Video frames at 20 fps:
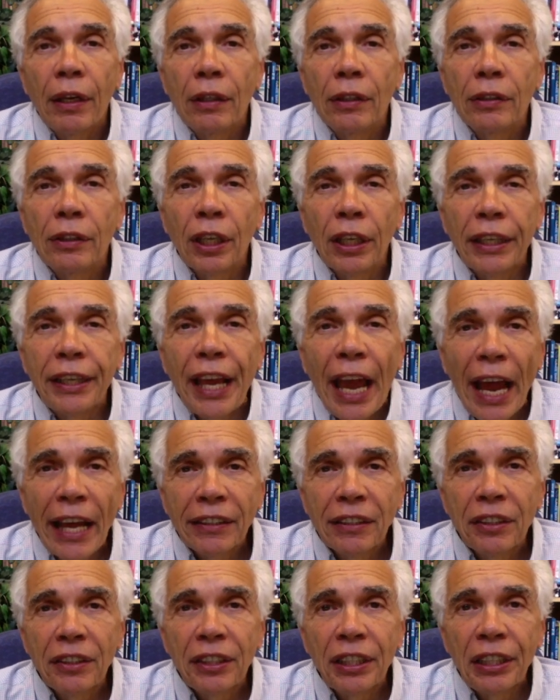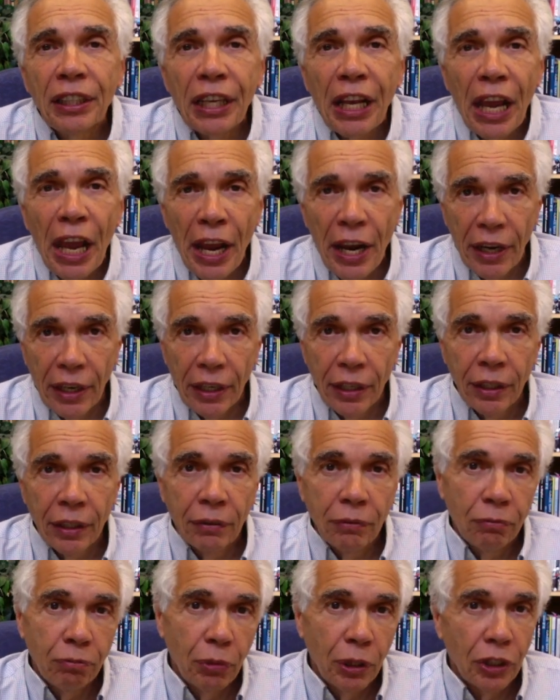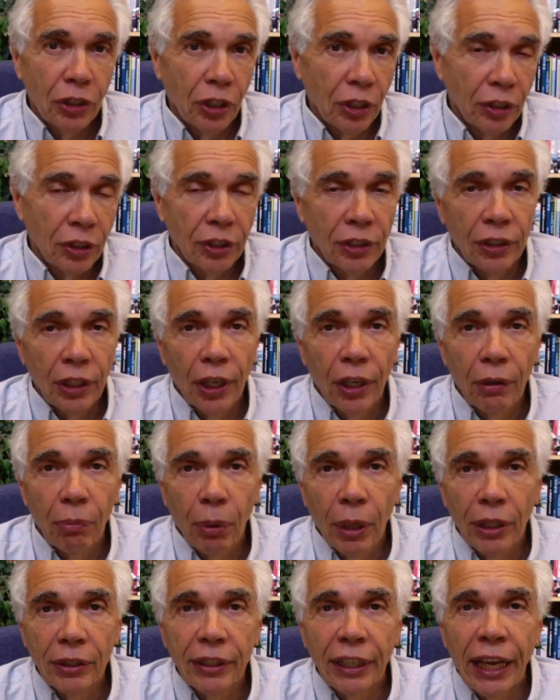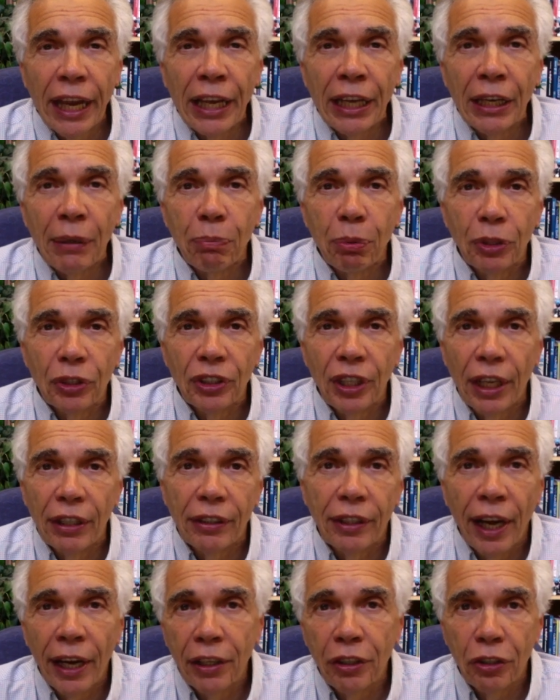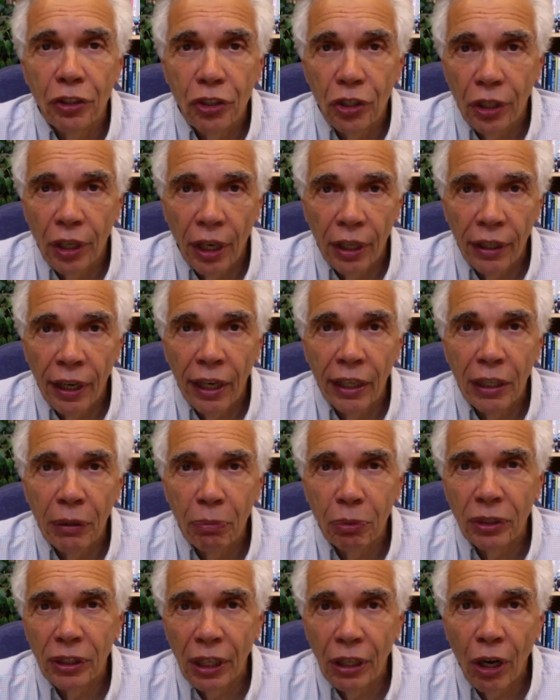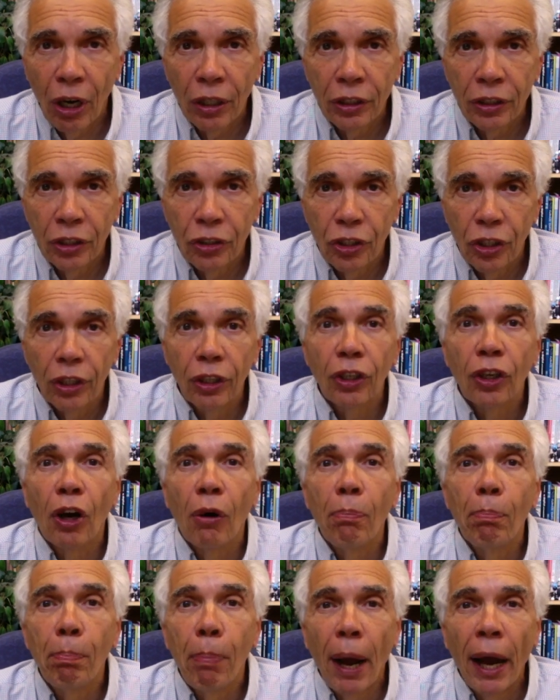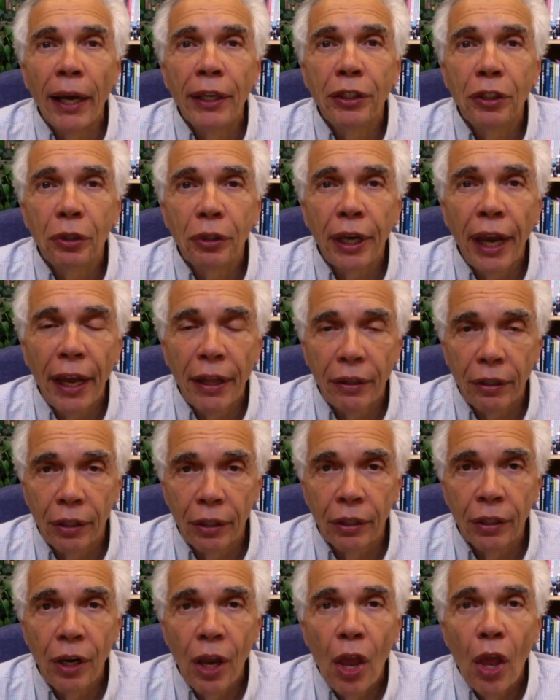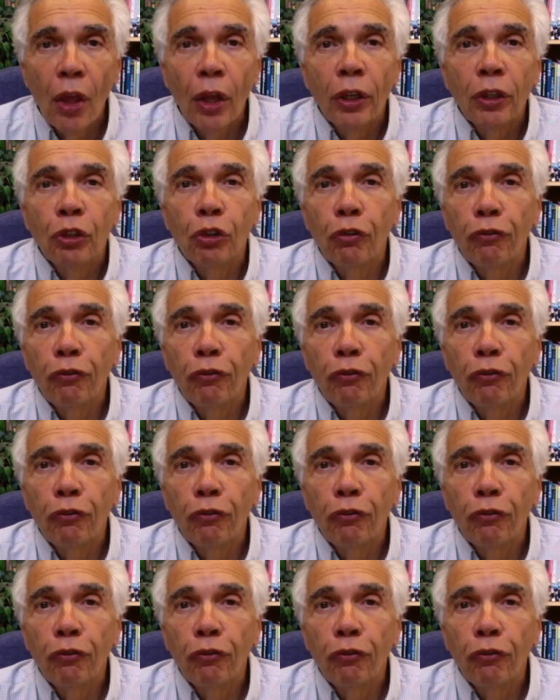the gases in the air, which is about 80% nitrogen and 90% oxygen, combine together to